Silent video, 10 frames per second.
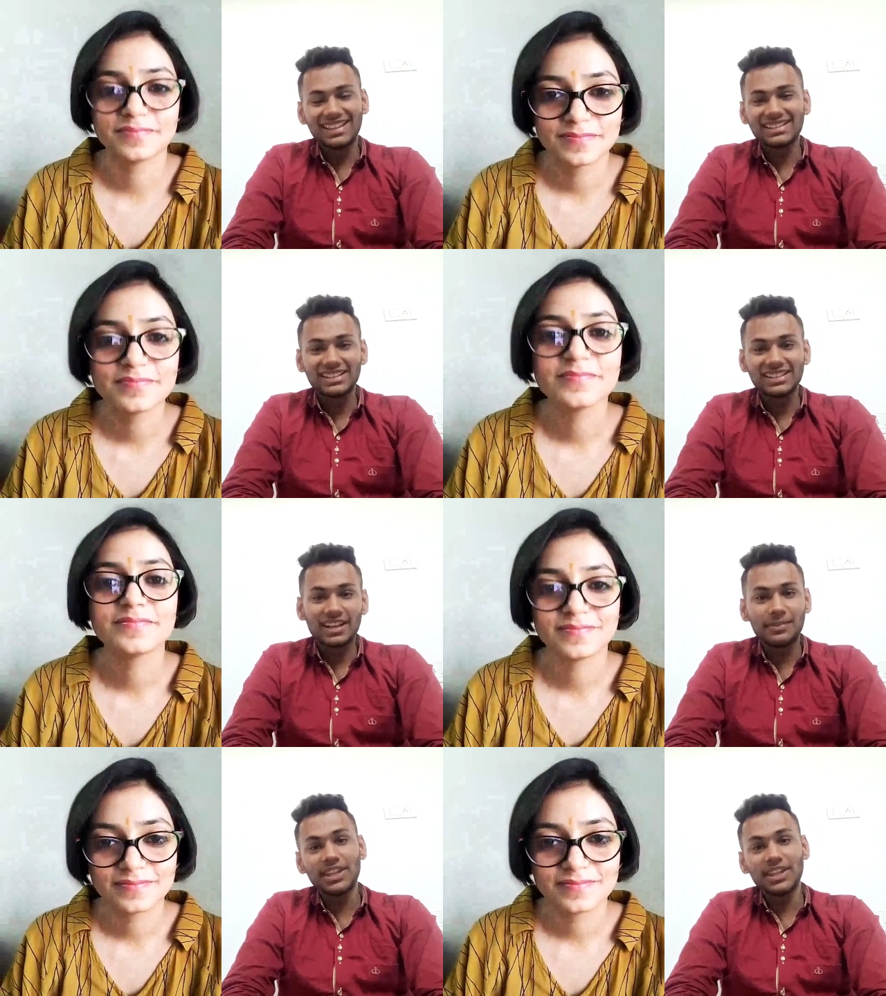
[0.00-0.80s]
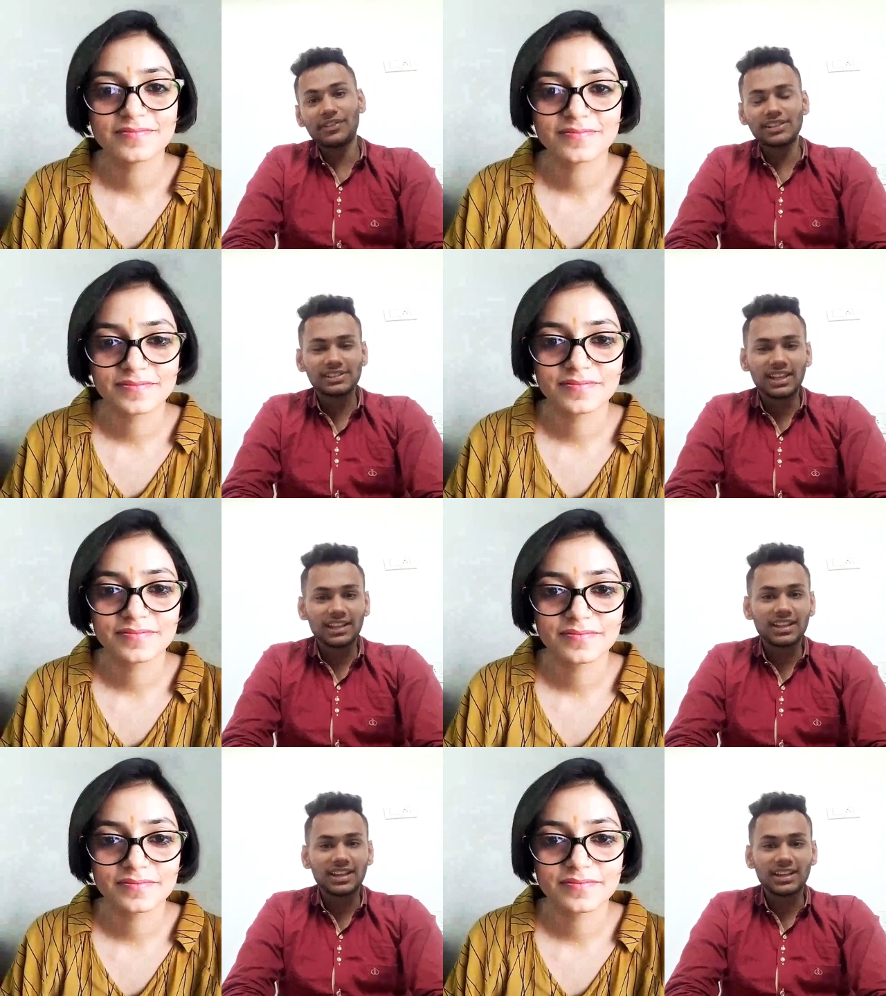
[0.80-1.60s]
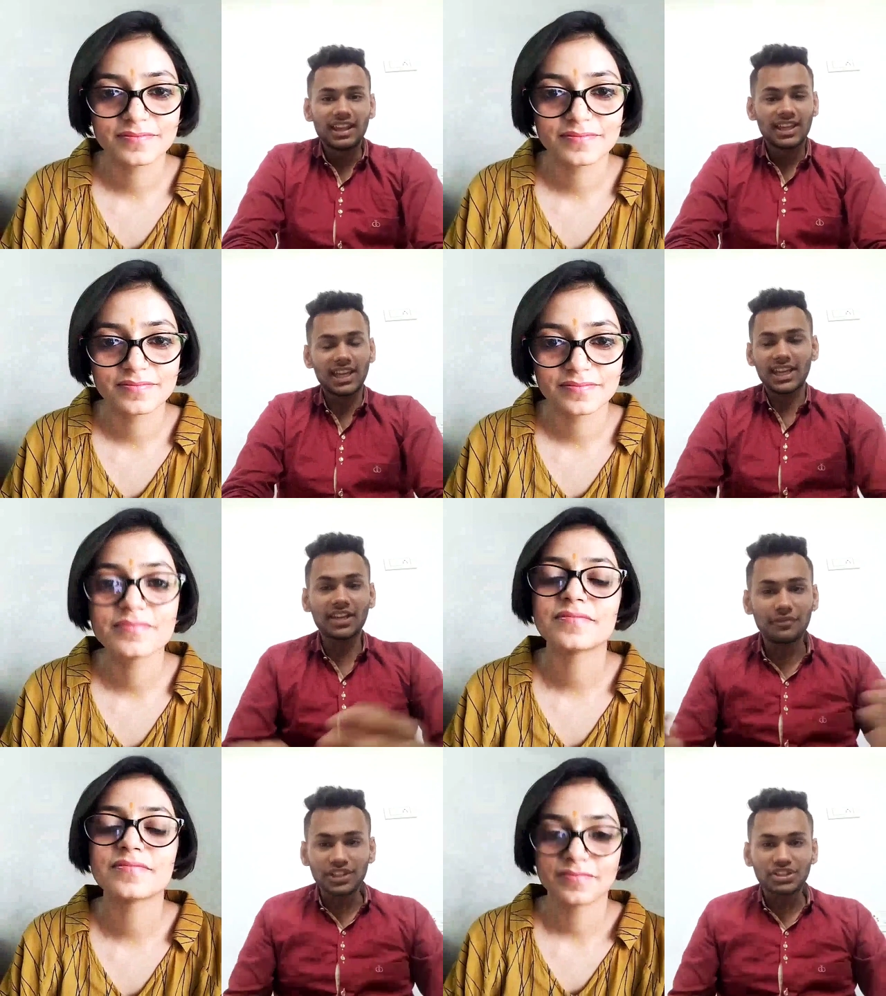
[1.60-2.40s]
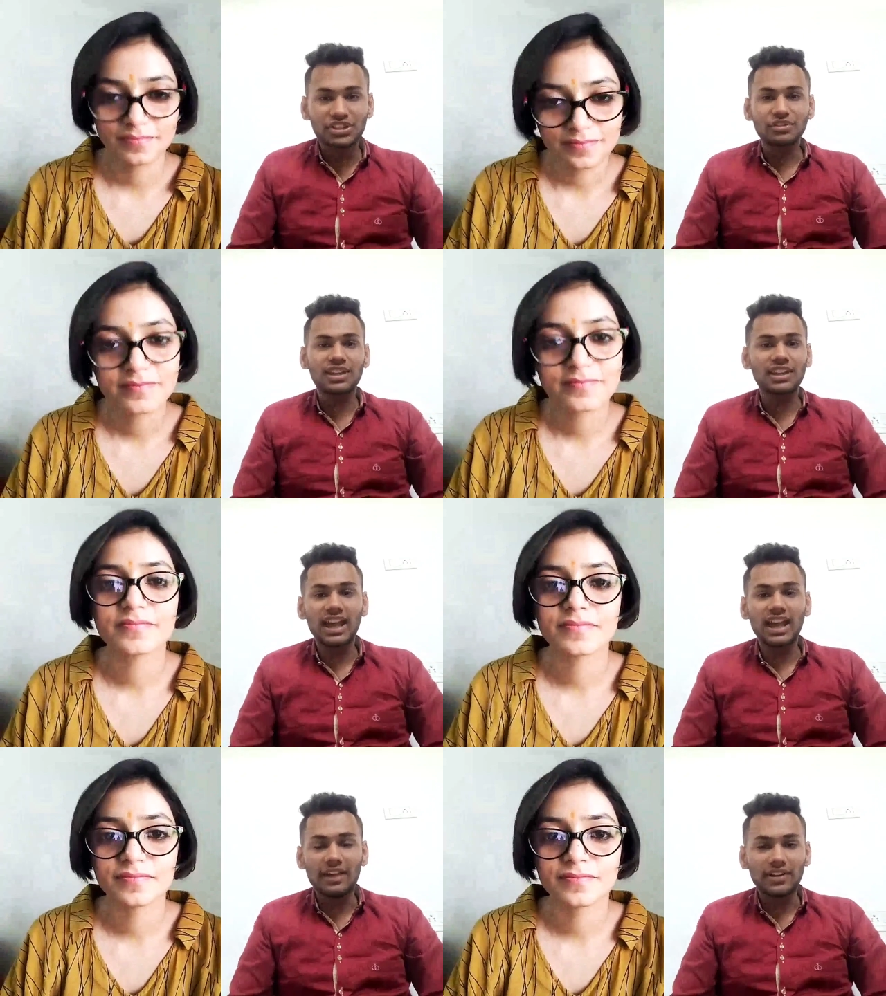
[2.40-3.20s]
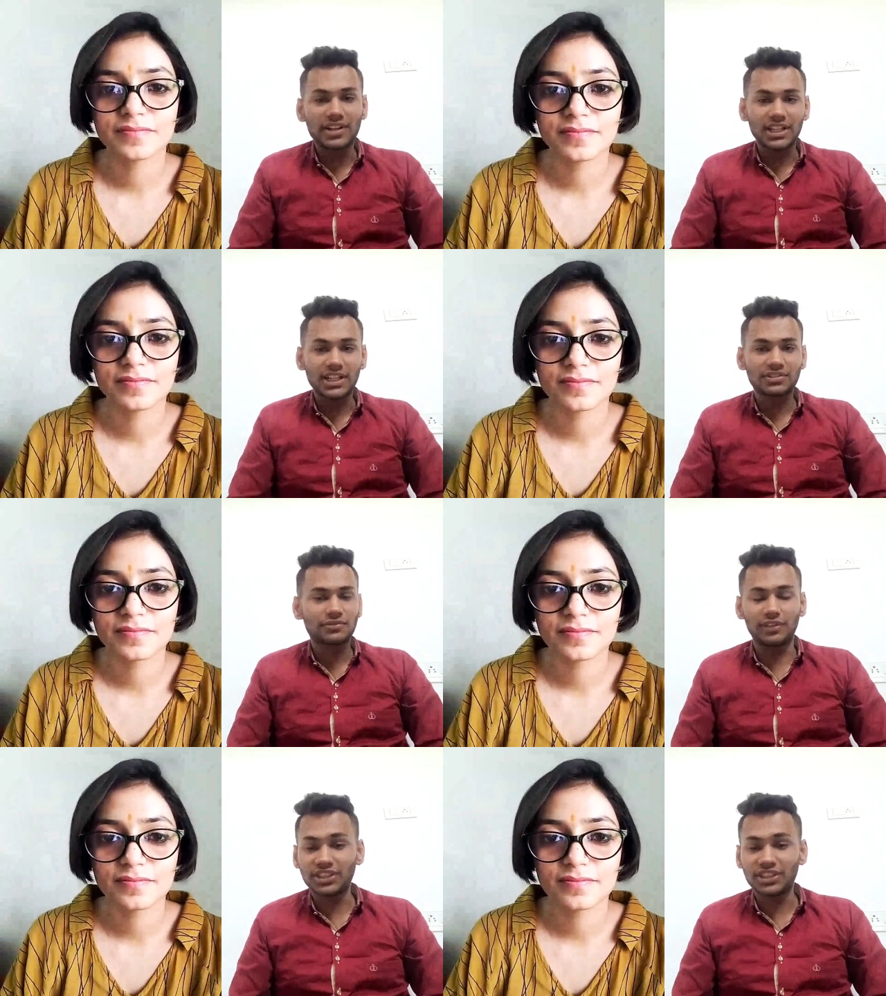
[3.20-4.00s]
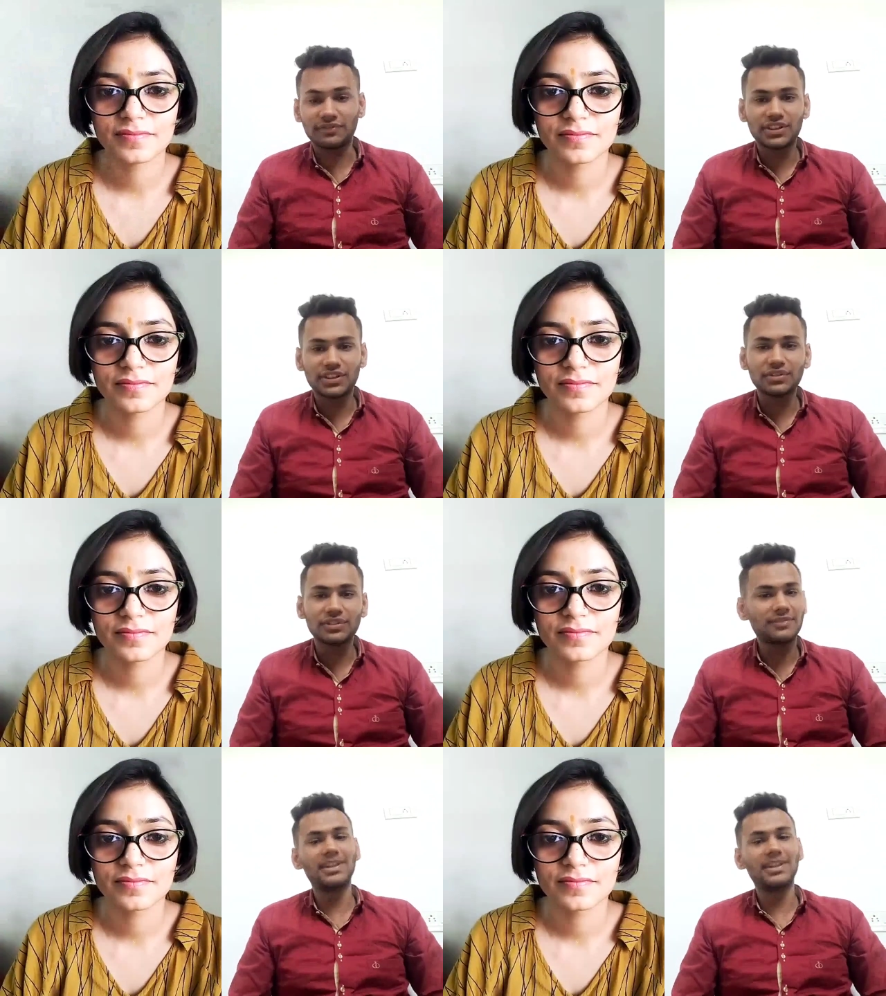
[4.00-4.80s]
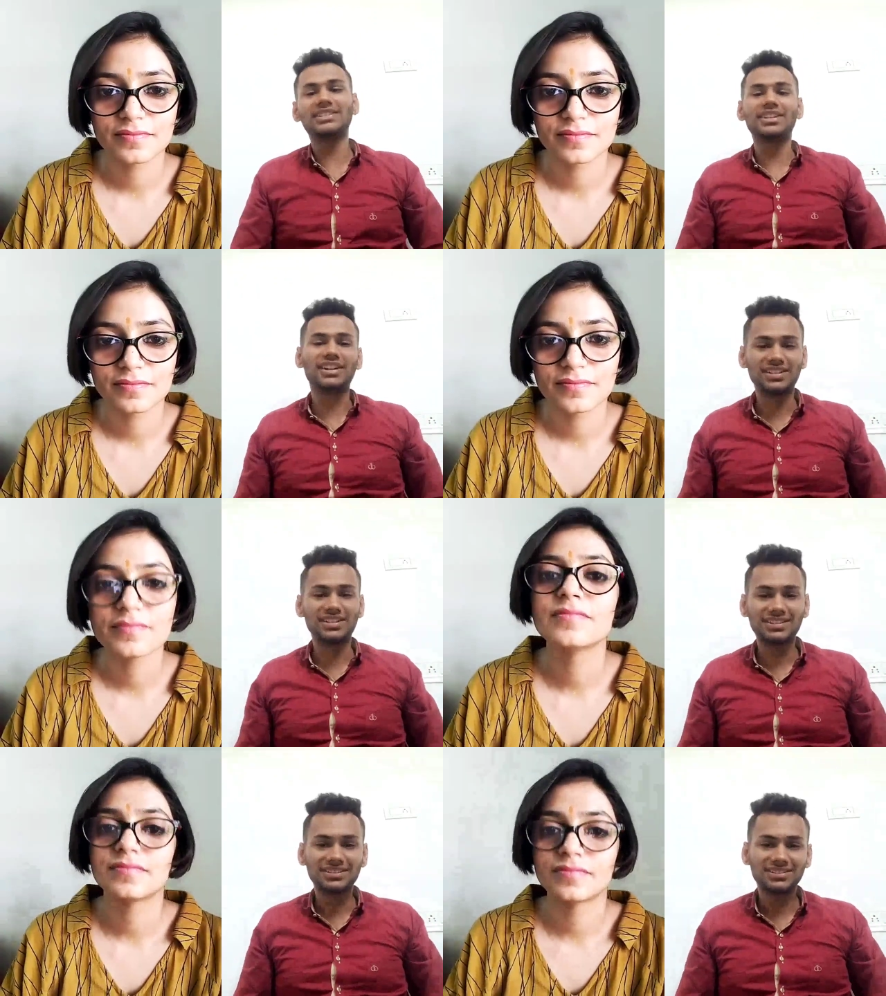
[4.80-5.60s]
Speaker 1: Yes, there are many words like that. Can I quatch you? Can I have a quatch with you? Means a hug.